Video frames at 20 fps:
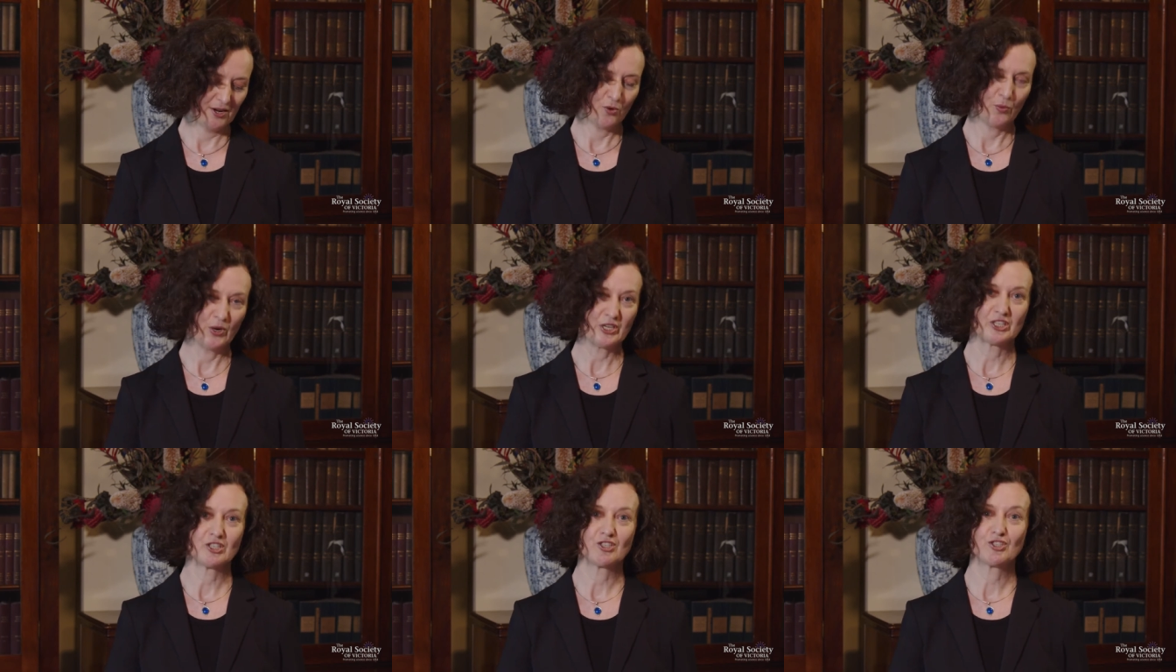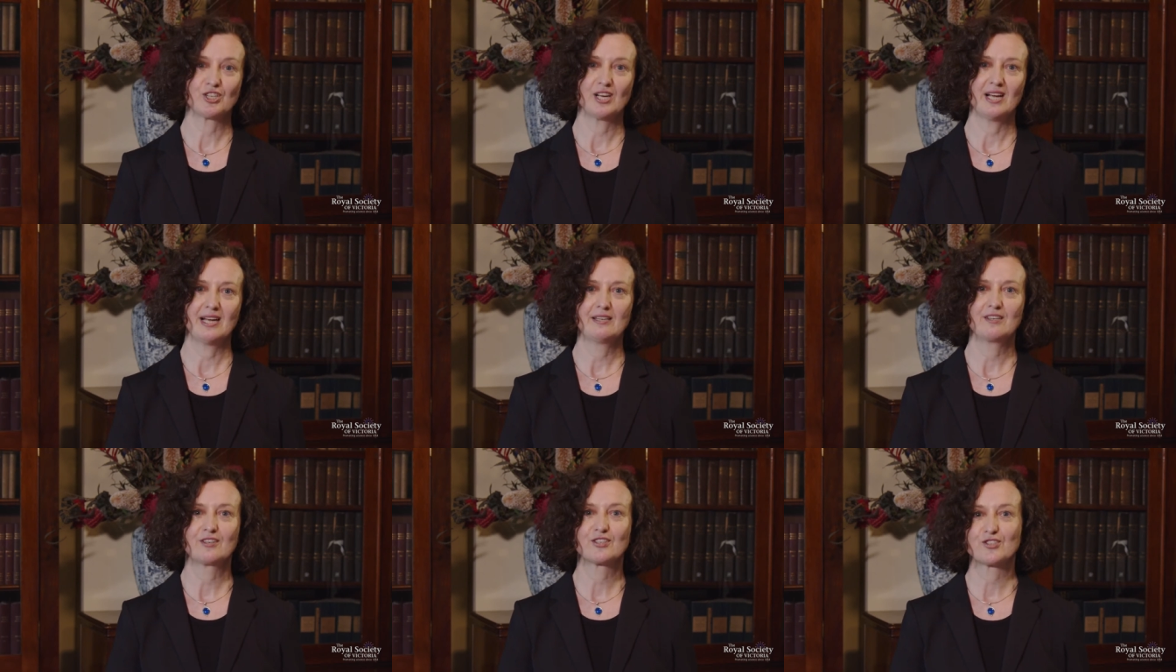which has
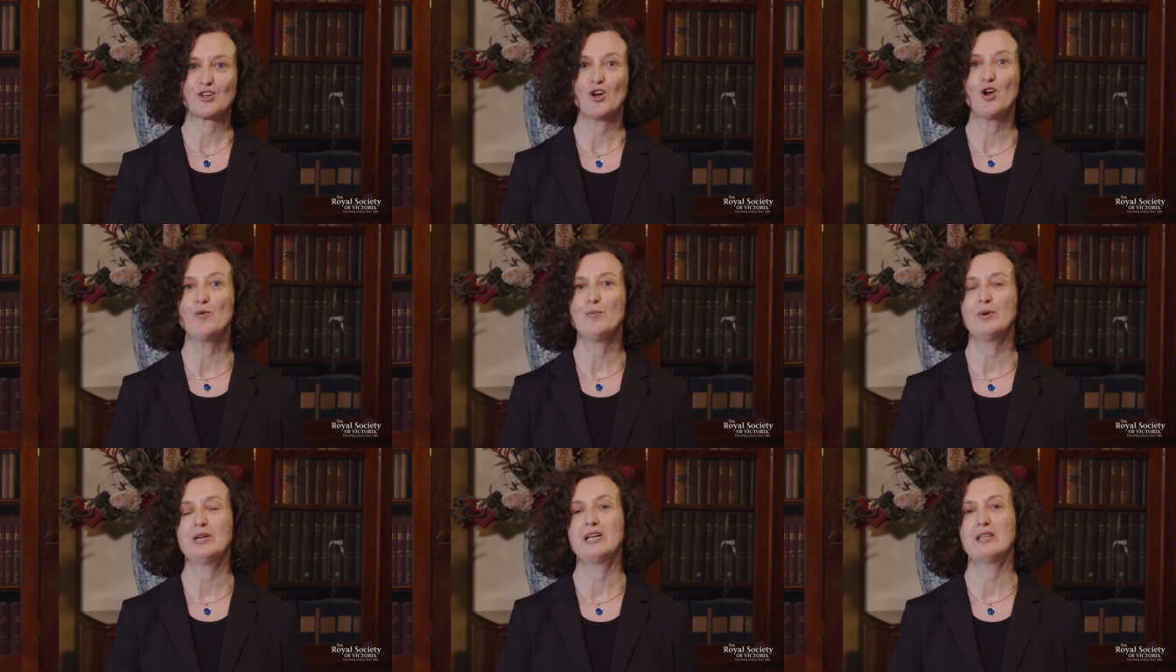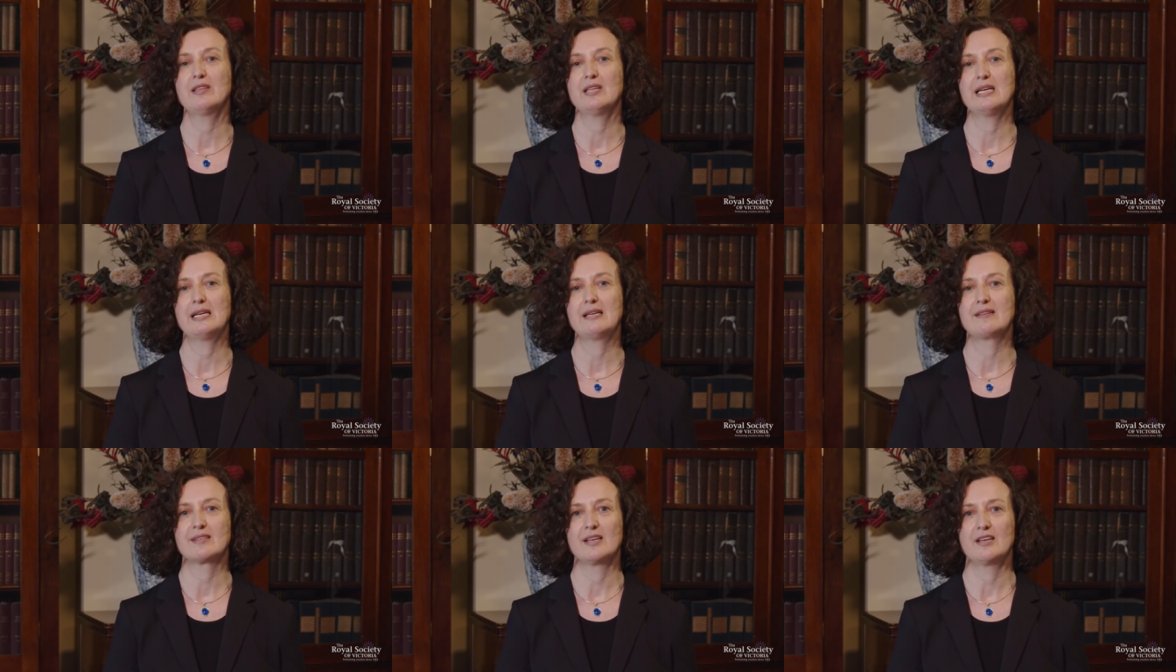changed so many
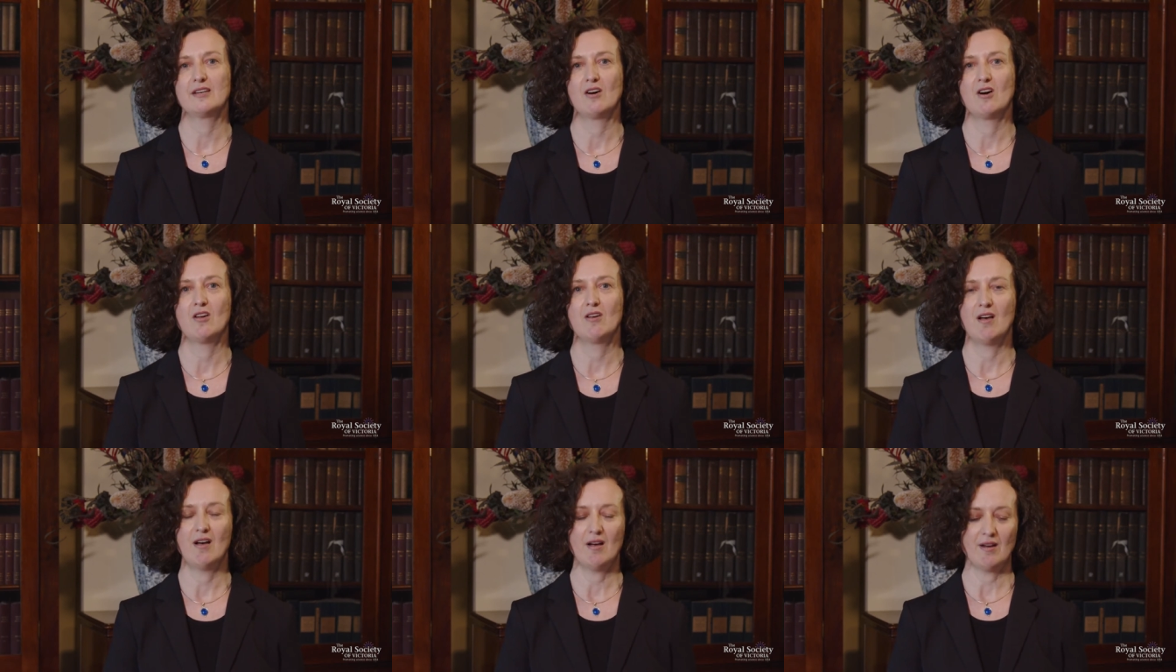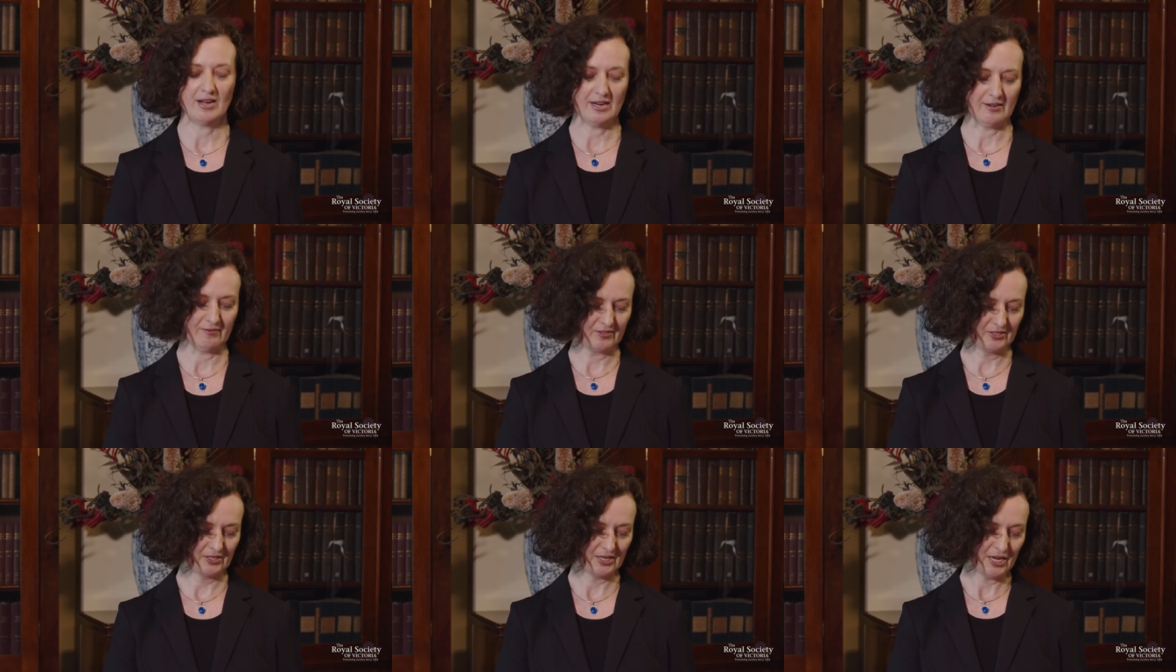things in our
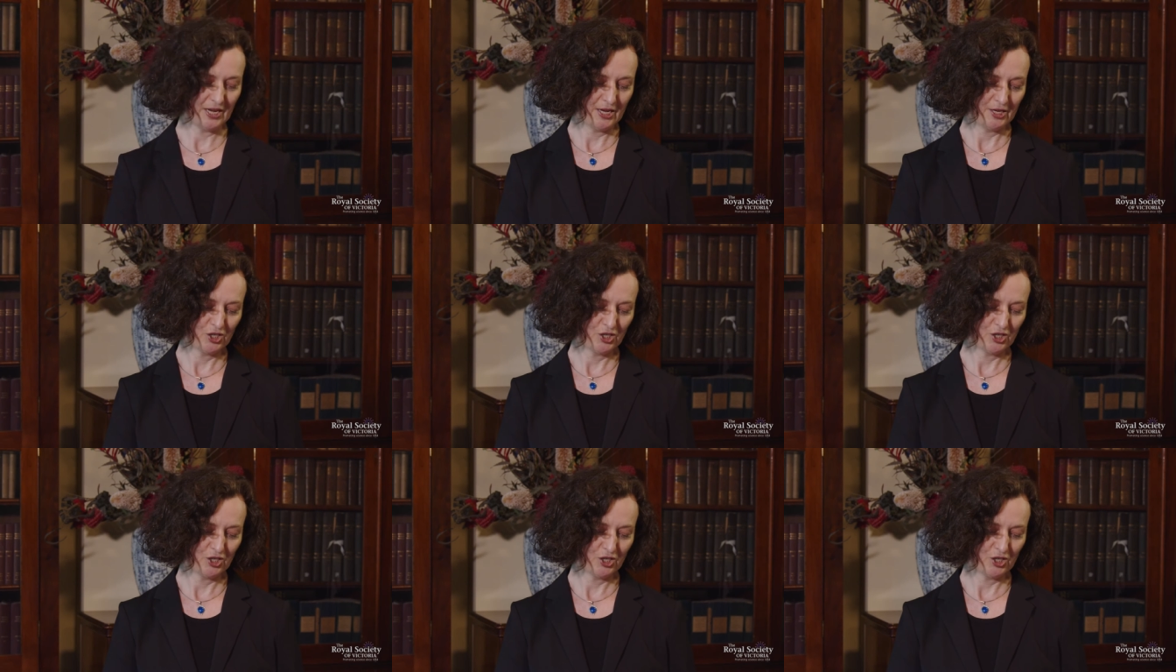lives,